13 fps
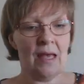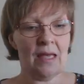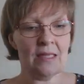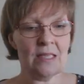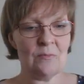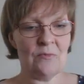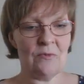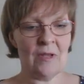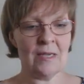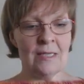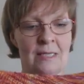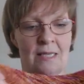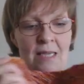And I'm
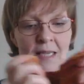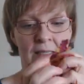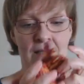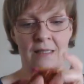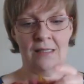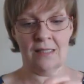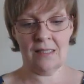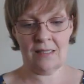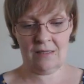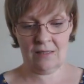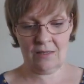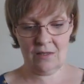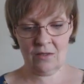finding that
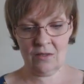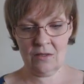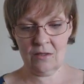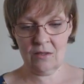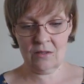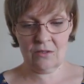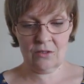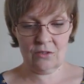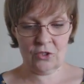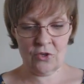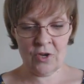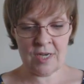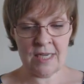
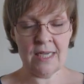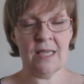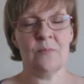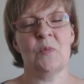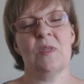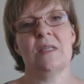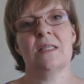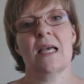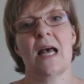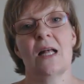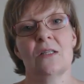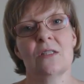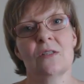joining in with these
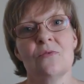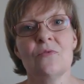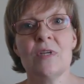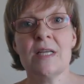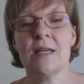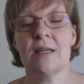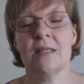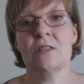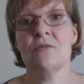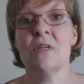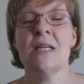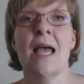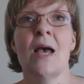Cals
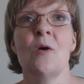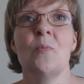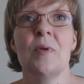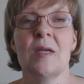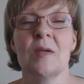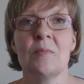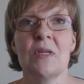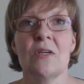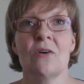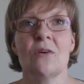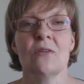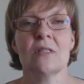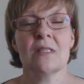is really helping,
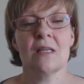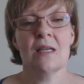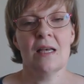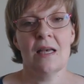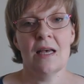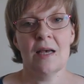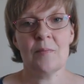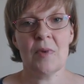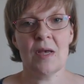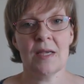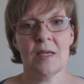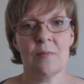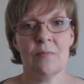because
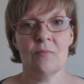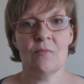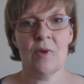my